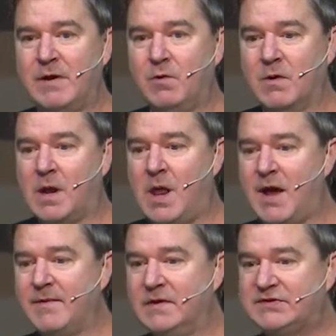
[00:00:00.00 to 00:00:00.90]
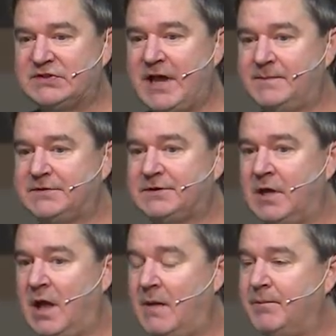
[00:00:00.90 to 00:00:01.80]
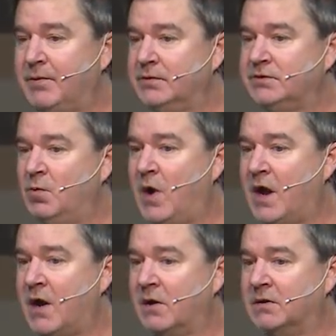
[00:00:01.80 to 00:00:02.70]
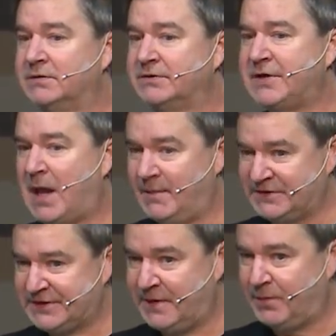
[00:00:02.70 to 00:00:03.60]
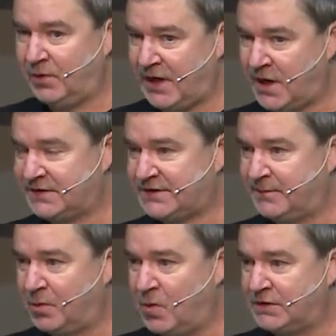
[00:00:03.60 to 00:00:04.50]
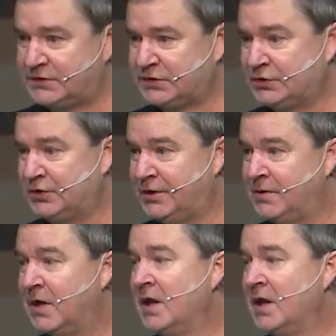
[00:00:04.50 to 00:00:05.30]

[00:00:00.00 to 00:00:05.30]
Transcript: and we were climbing the steps up to where Solomon's temple and Herod's temple once stood.